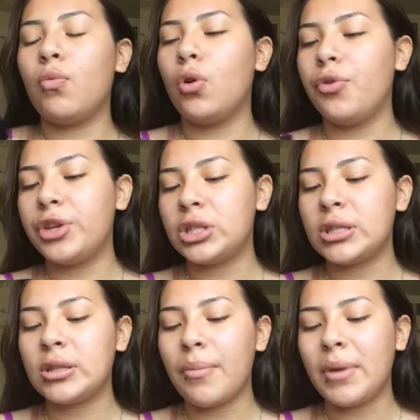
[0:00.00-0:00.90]
well, this
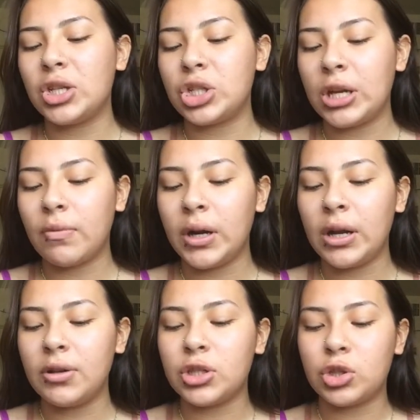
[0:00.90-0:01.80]
is not my shade right
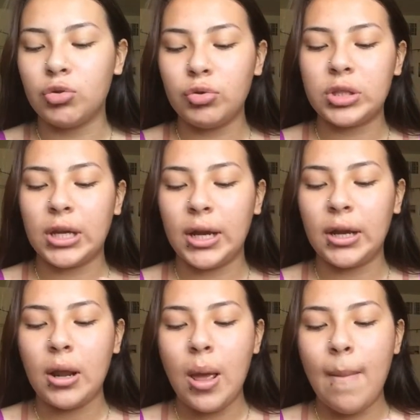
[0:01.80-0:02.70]
now, it's 210,